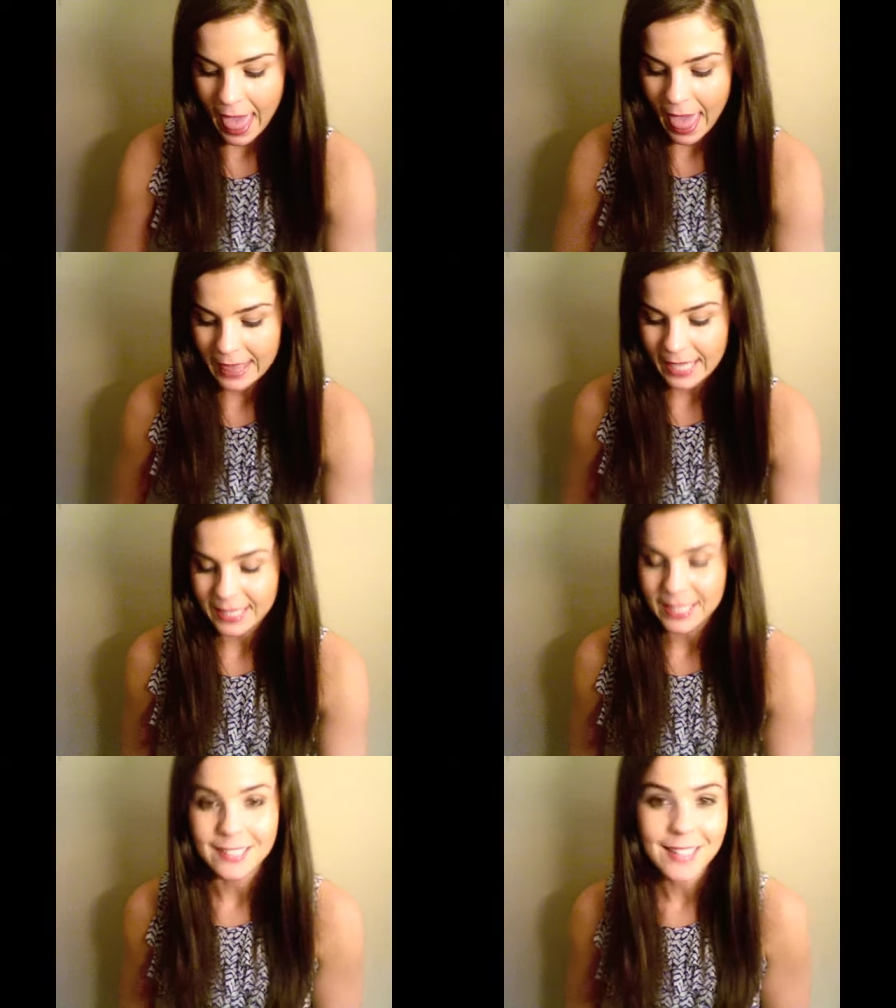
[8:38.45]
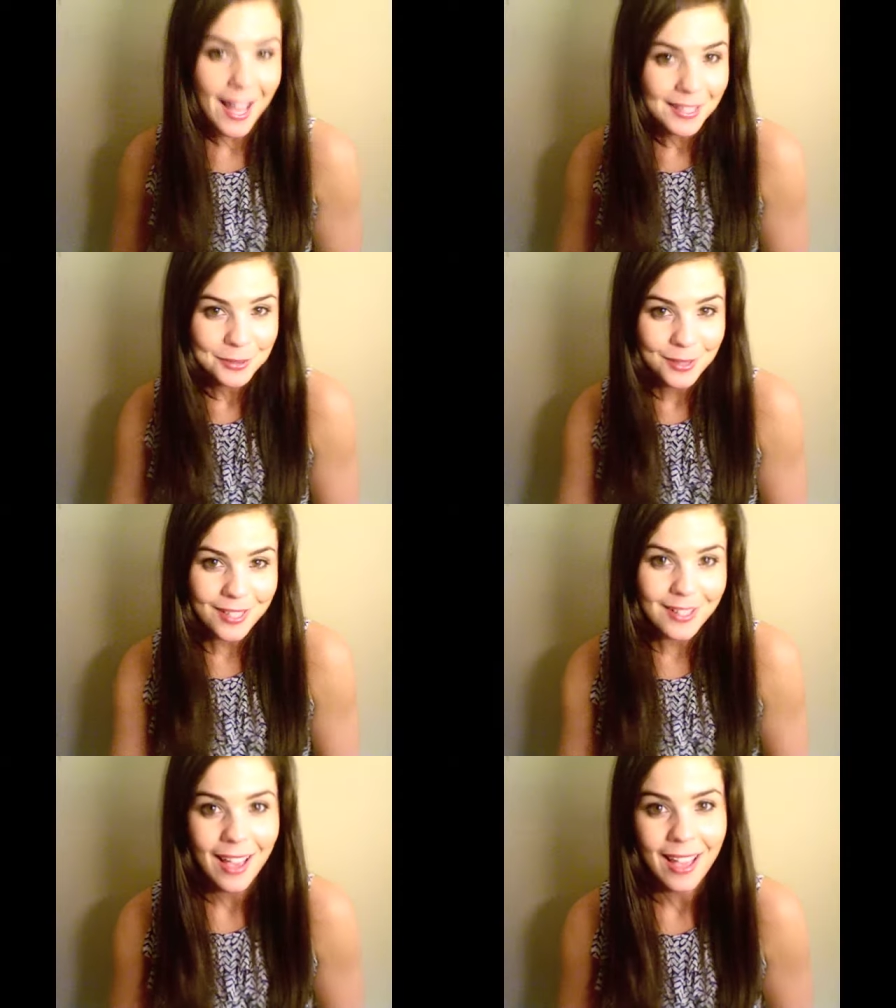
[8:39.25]
And then the last
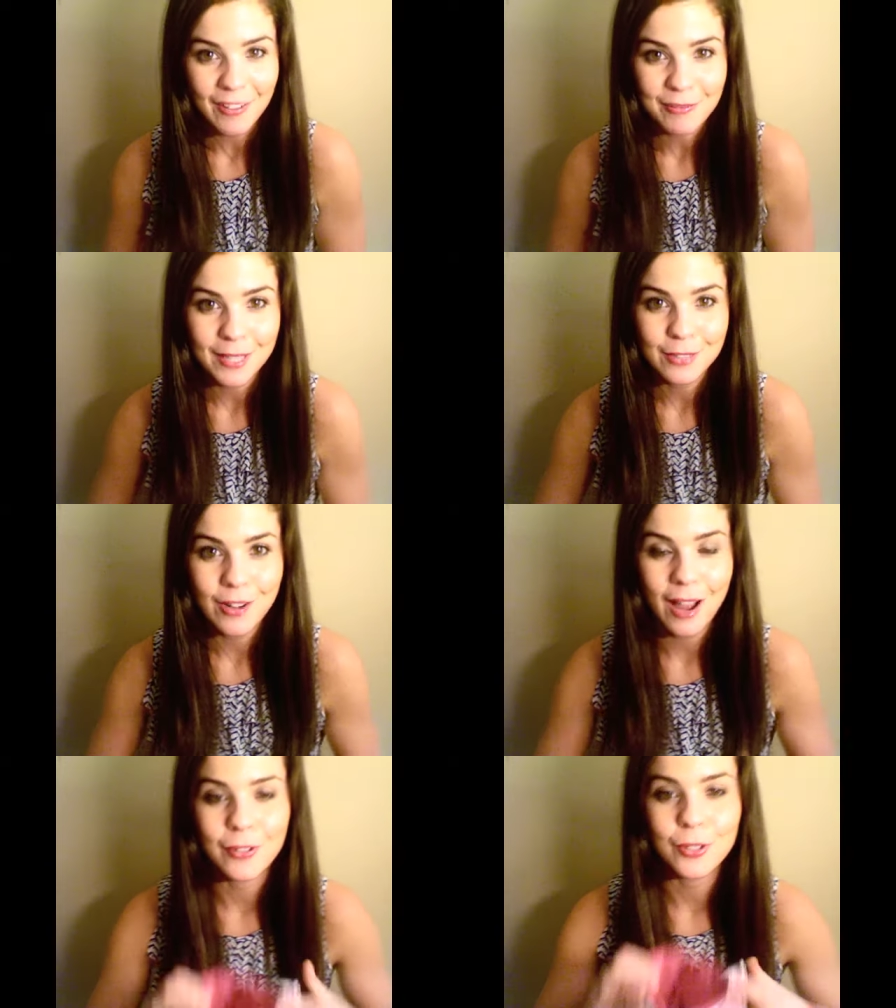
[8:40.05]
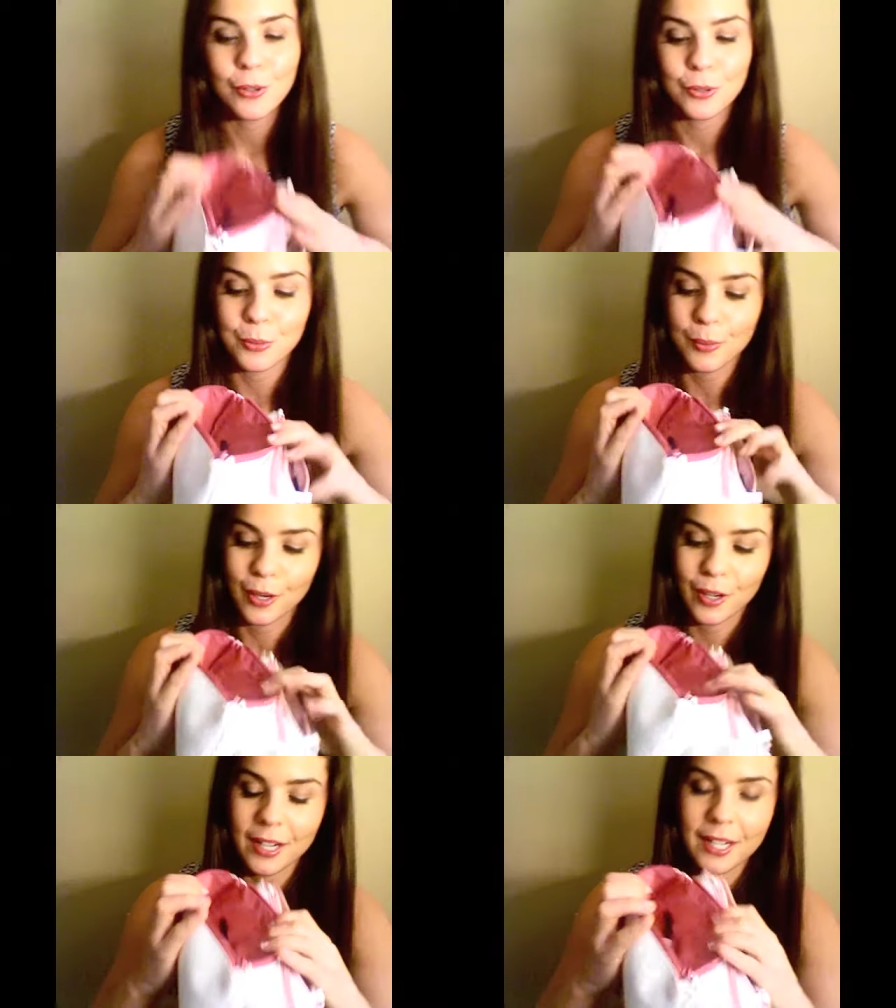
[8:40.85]
one I have my travel go to
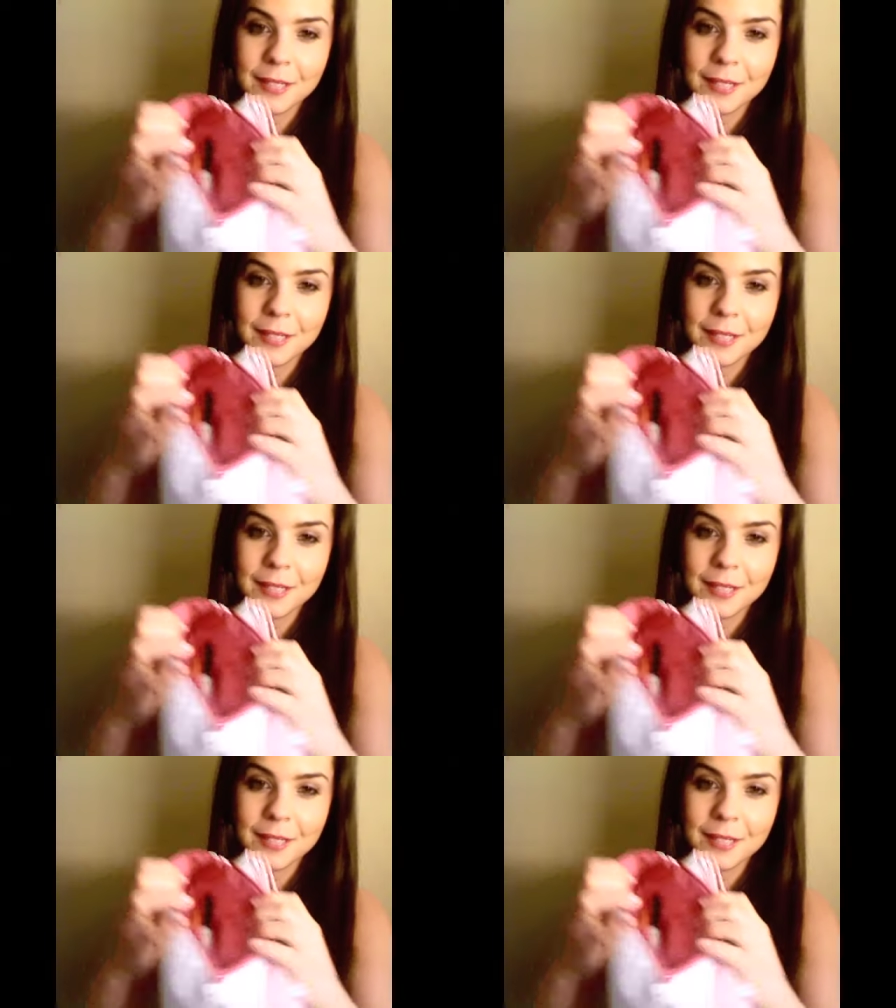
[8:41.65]
work